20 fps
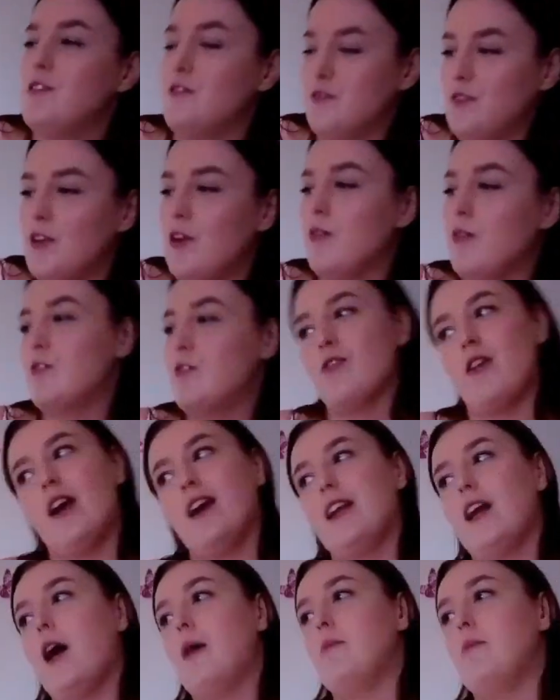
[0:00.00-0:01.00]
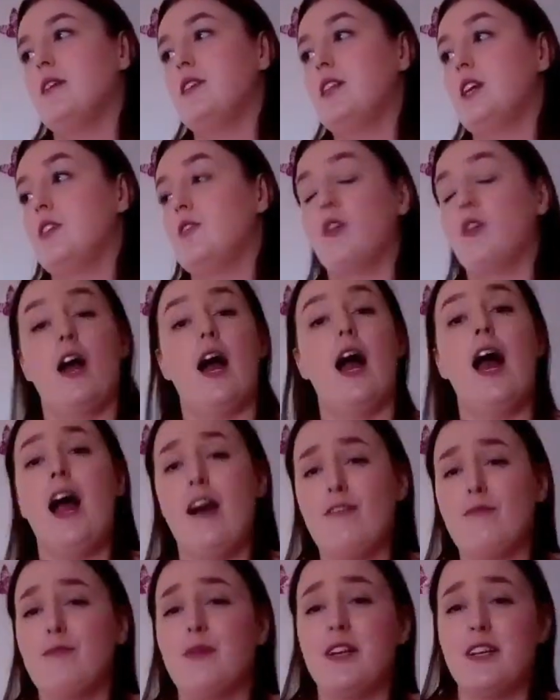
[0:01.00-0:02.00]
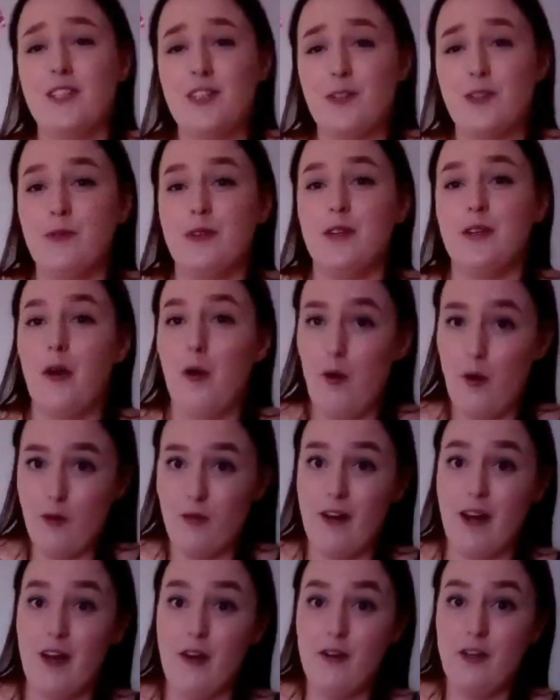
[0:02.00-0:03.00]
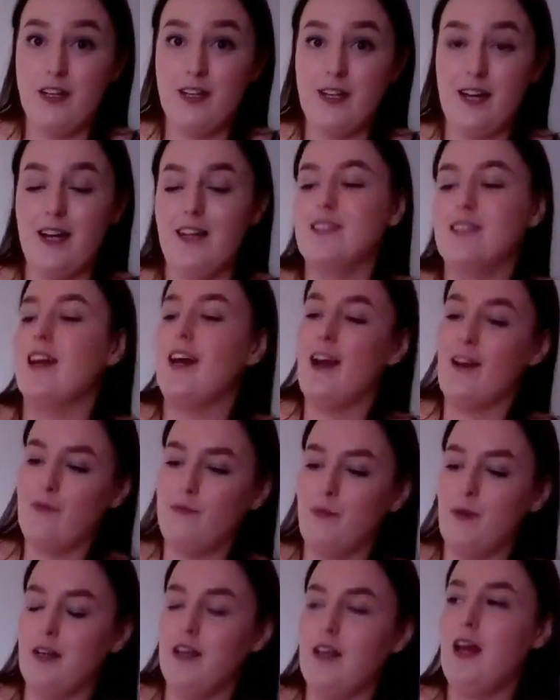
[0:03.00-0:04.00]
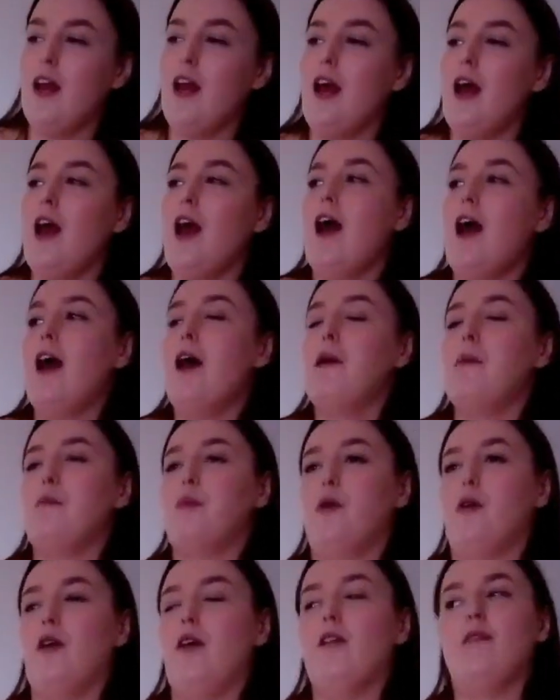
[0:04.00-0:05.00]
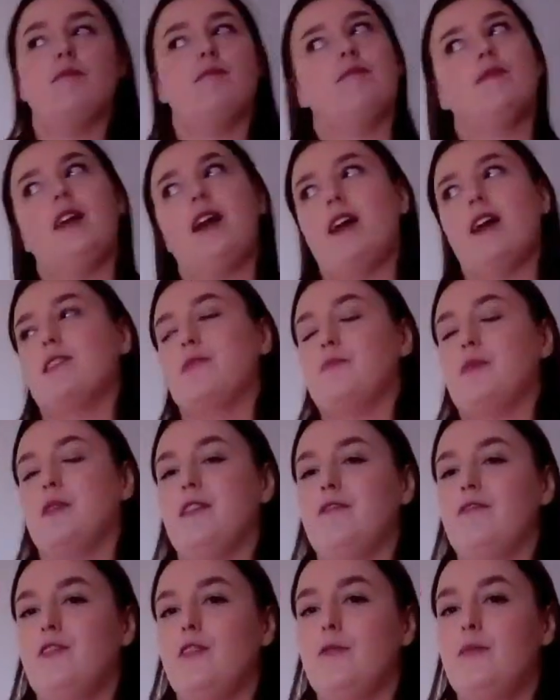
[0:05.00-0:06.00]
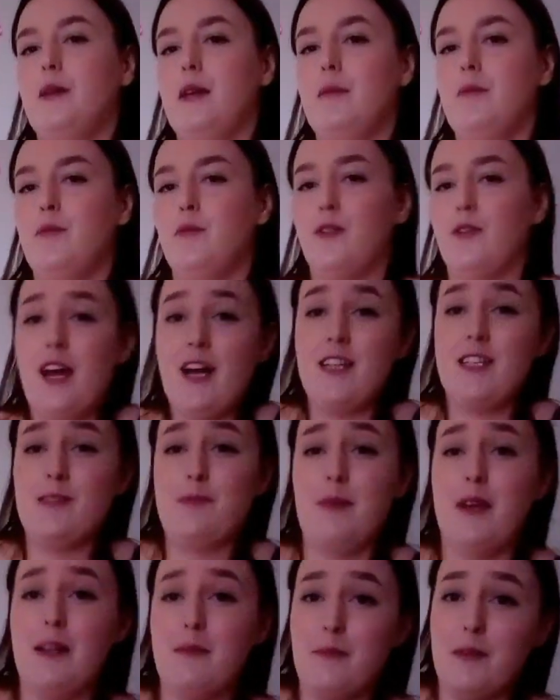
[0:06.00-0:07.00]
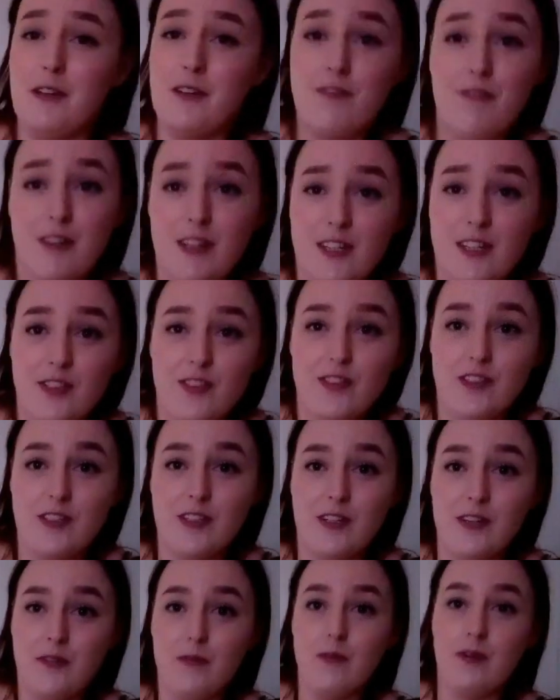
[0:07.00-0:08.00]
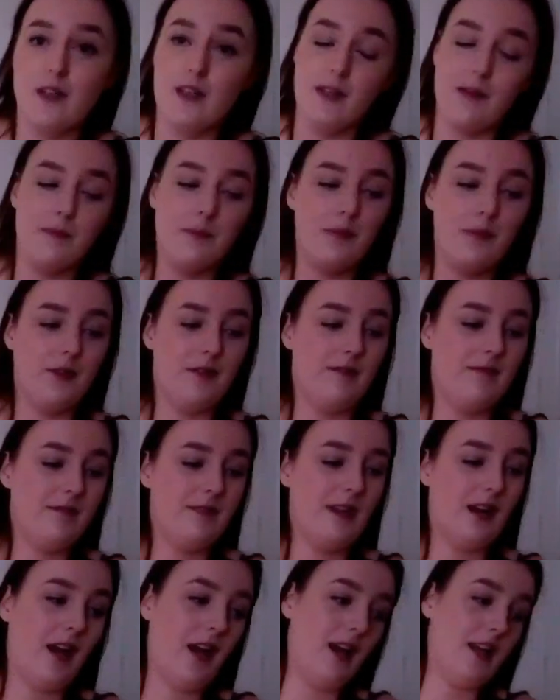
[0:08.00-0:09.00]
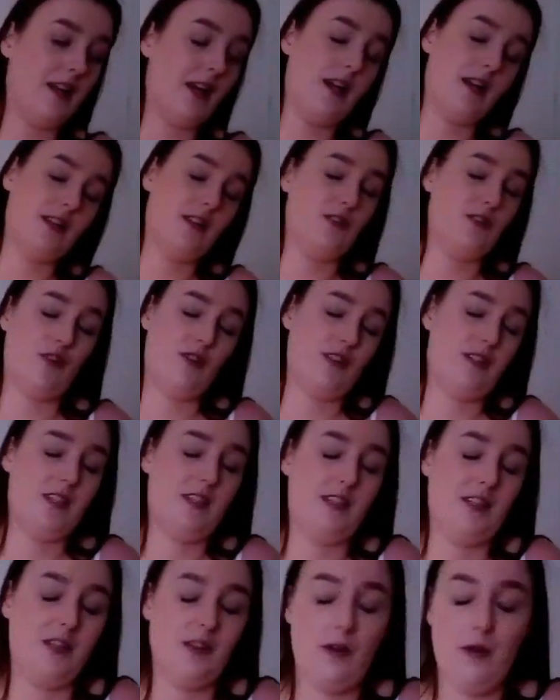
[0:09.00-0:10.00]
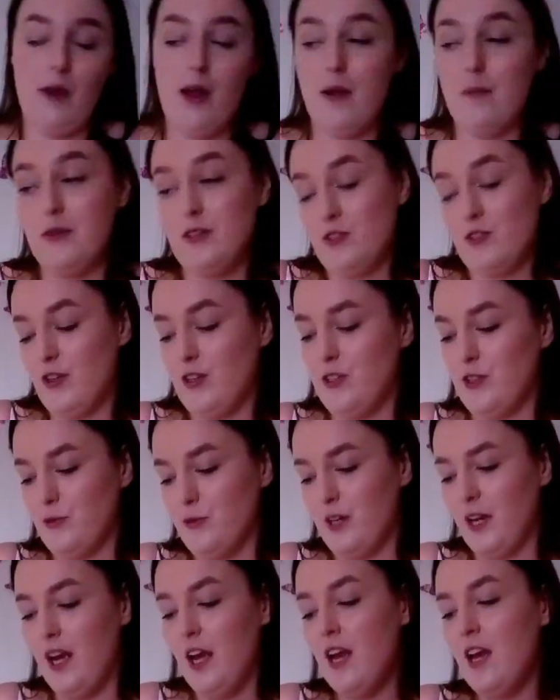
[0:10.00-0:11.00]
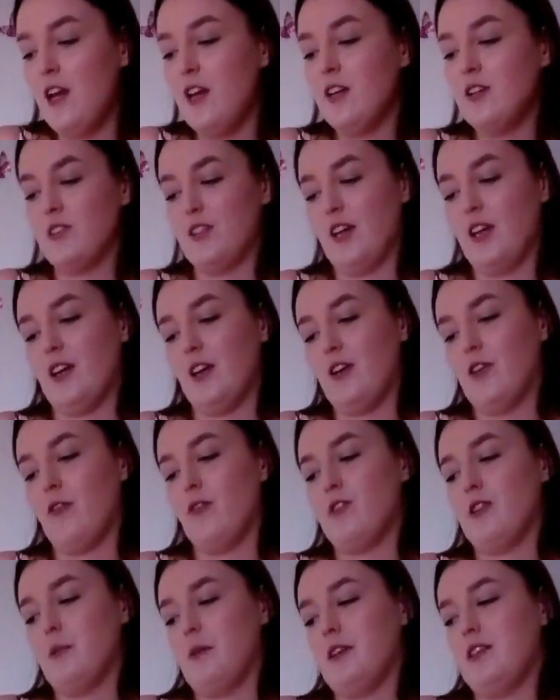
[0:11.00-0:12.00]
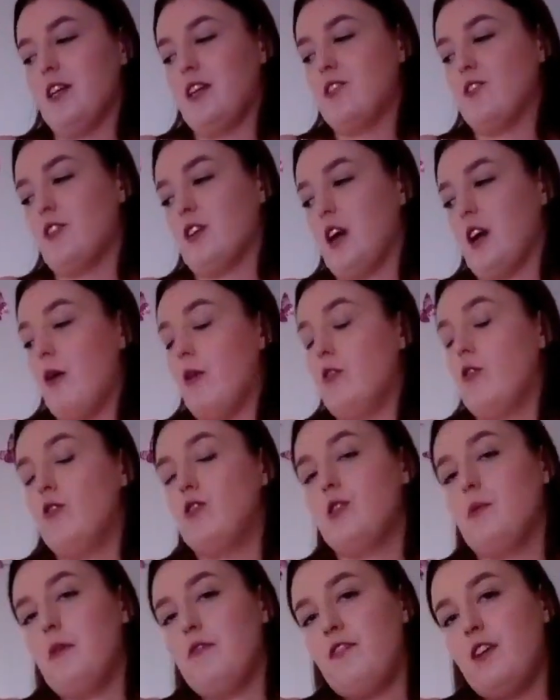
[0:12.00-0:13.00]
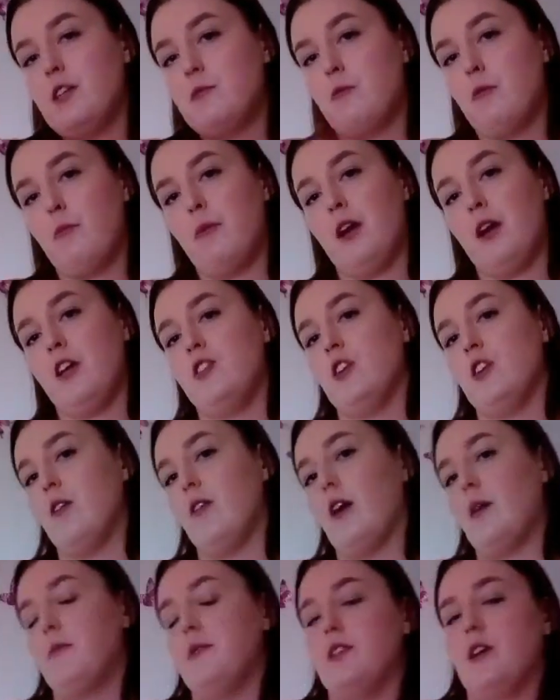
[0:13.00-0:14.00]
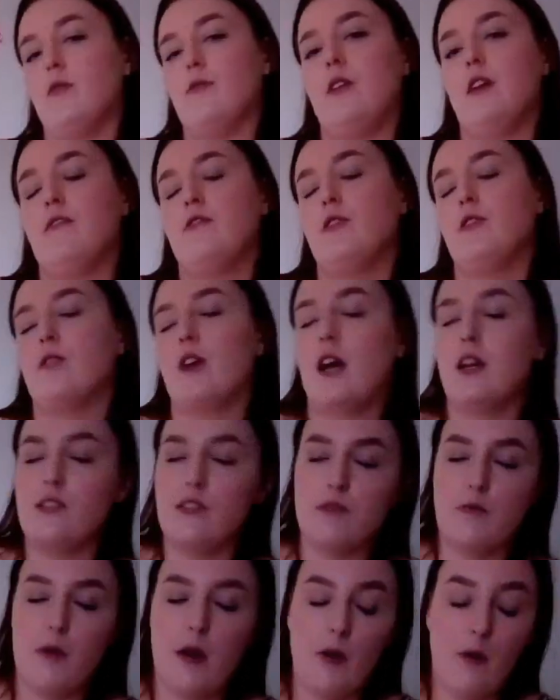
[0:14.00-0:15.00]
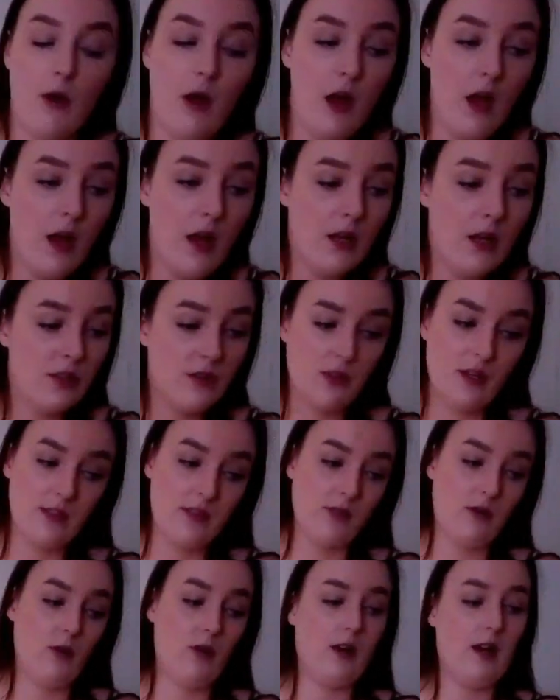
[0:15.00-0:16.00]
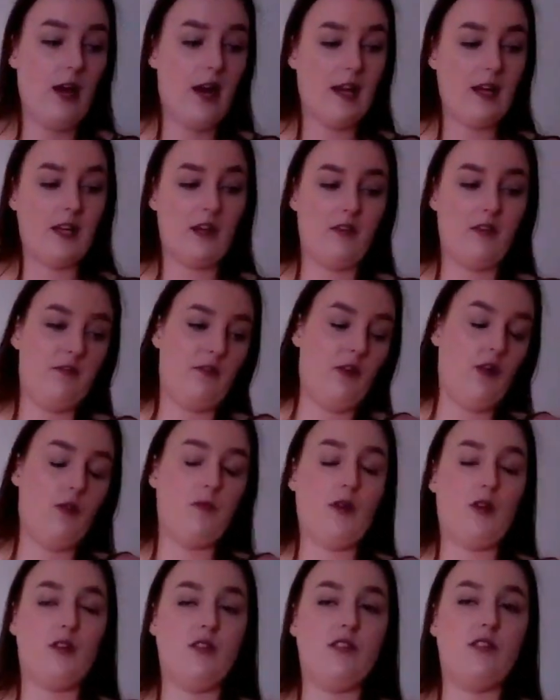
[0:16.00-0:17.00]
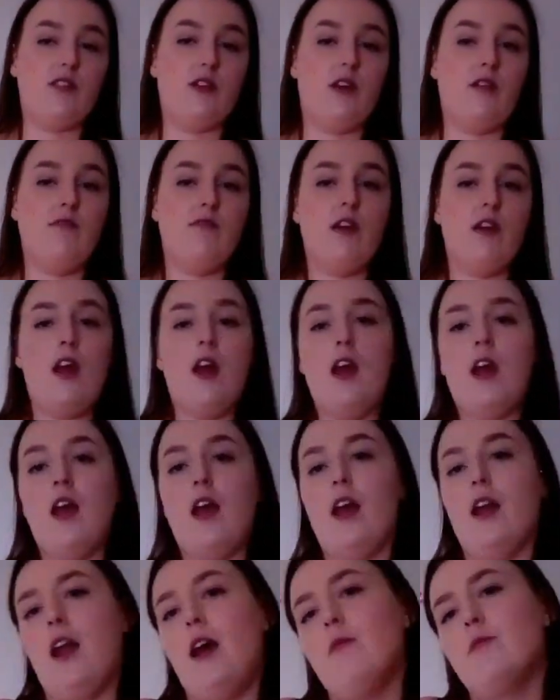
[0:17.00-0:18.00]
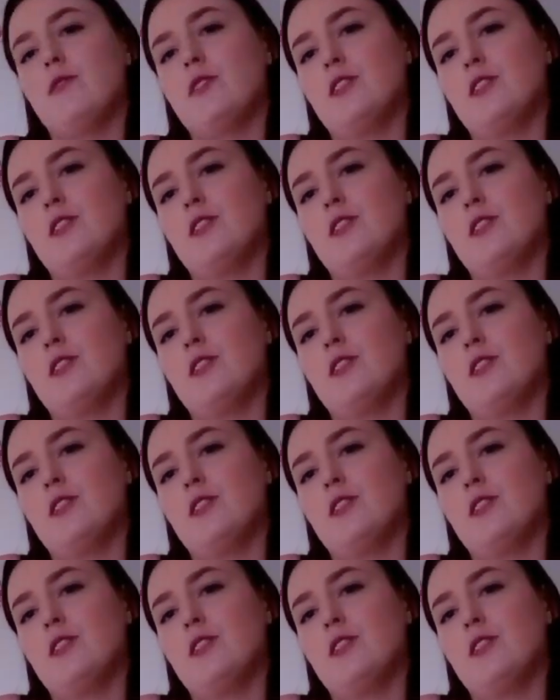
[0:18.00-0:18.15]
you know, trying out a bit of TikTok. I have been doing all right on it, guys. I have been. But there has been a few people that's made me cringe, you know, on it. But I enjoyed it, you know. I'm enjoying doing it. So yeah, you can go check my TikTok out and go check my Facebook page out. That'll be down there for you guys as well. So you guys go like and follow me on and stuff. And I will